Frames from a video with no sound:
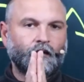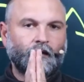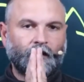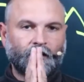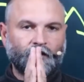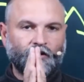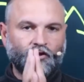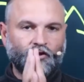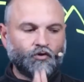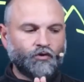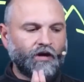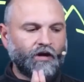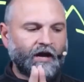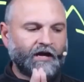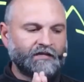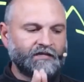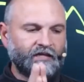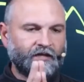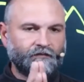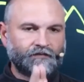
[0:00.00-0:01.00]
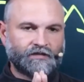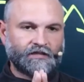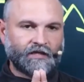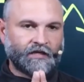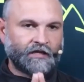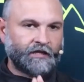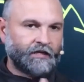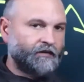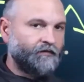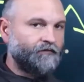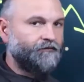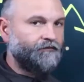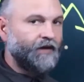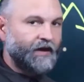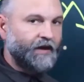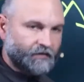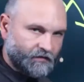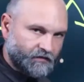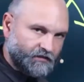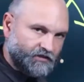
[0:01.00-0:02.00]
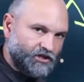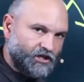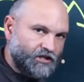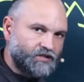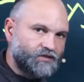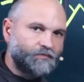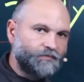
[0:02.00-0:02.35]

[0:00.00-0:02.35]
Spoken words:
You guys have seen, and in fact, just